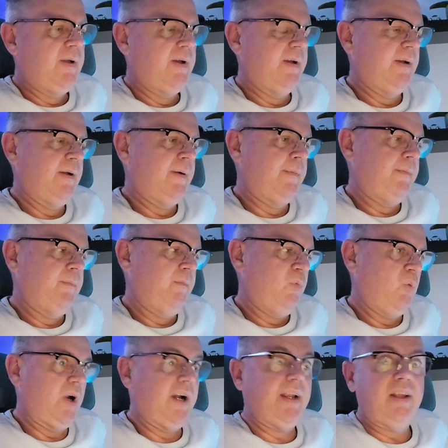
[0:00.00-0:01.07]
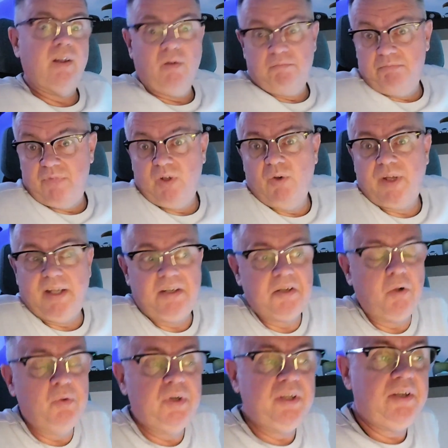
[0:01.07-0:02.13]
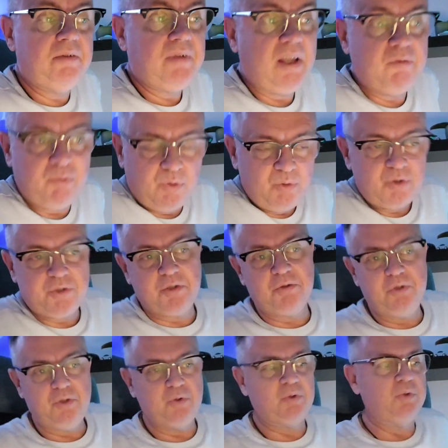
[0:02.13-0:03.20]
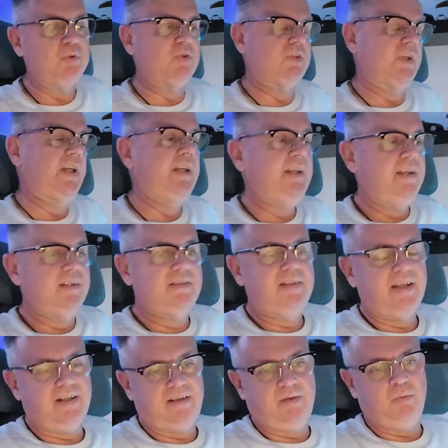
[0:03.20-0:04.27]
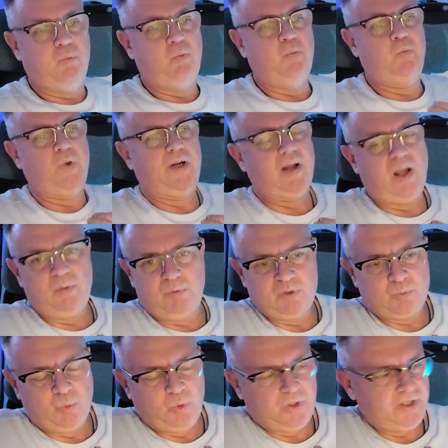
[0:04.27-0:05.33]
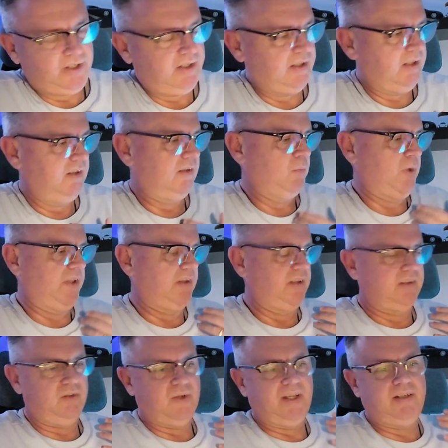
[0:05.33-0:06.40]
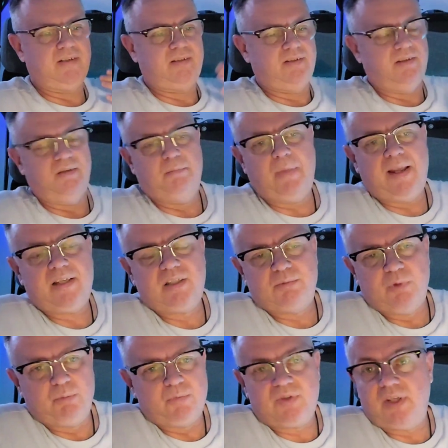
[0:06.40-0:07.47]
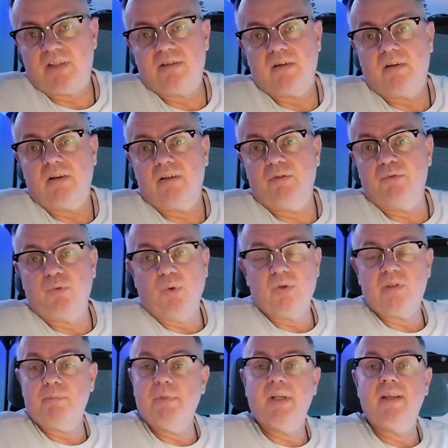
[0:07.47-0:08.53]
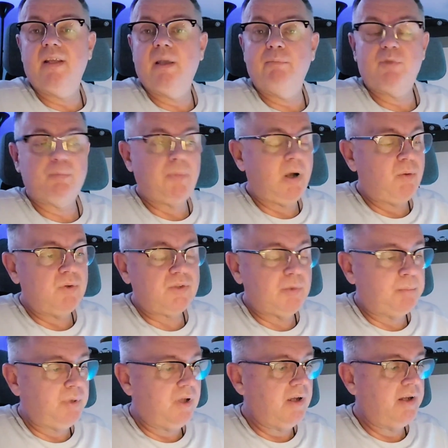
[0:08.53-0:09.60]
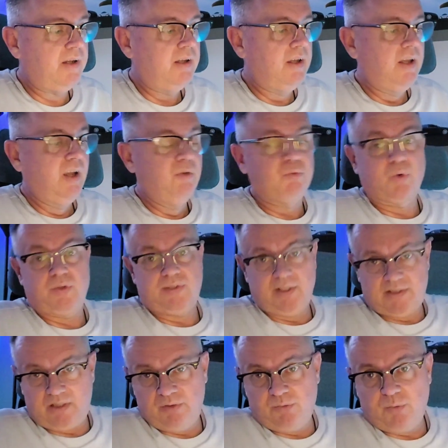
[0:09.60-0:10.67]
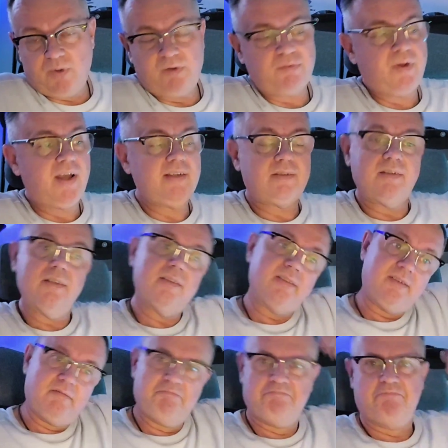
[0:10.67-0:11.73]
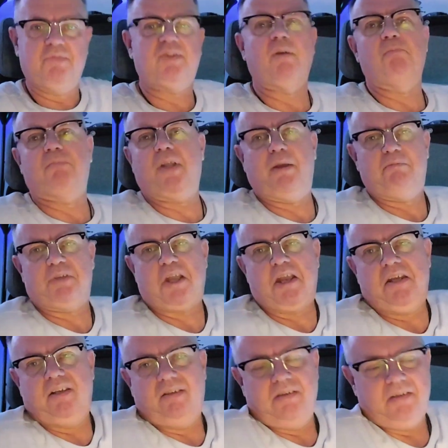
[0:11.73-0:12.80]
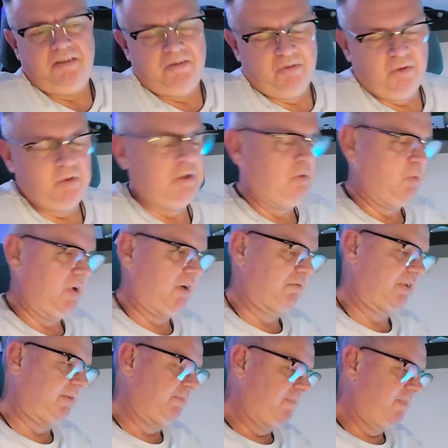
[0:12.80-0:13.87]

The only evolution you could say is that when I was working with it, you had maximum 640 milliamps power supply for 64 devices, sometimes 80, whatever.